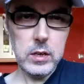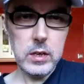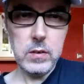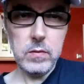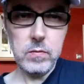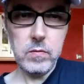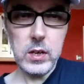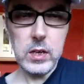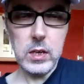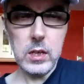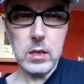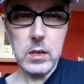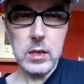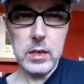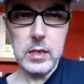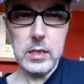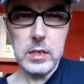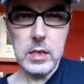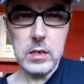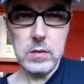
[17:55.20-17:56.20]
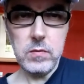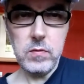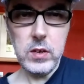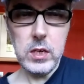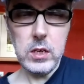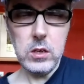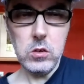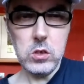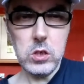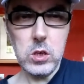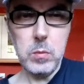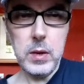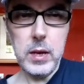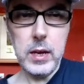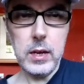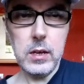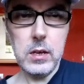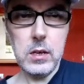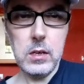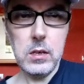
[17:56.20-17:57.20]
didn't find it the easiest video to
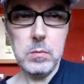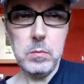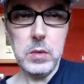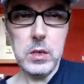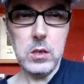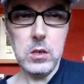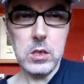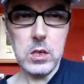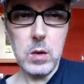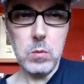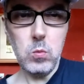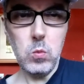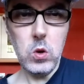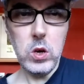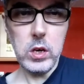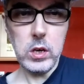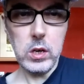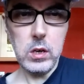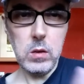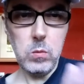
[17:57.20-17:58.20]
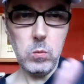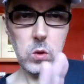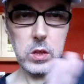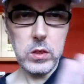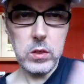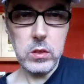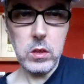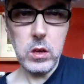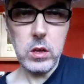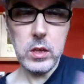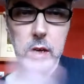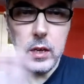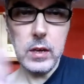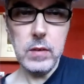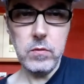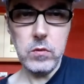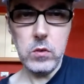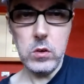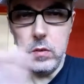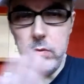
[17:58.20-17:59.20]
make because I'm working with nothing in
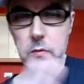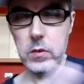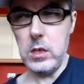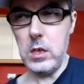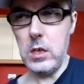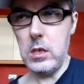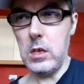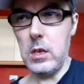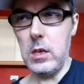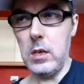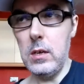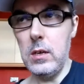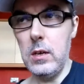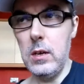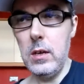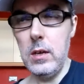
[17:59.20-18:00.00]
front of us, you see.